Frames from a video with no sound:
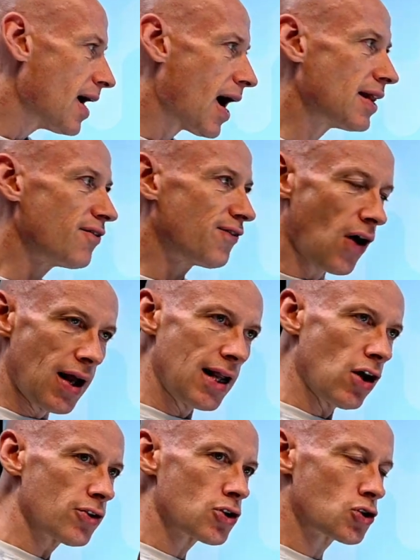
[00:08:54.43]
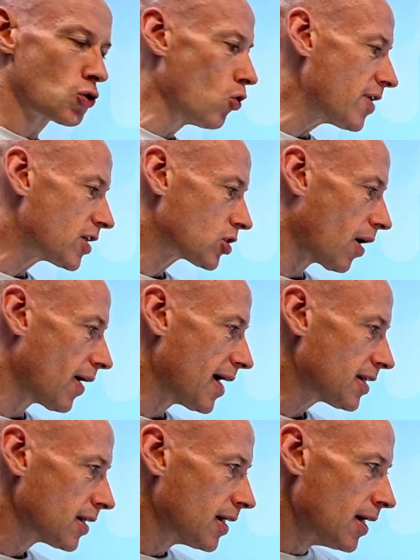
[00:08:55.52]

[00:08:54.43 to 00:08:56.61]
And then finally on the storage side,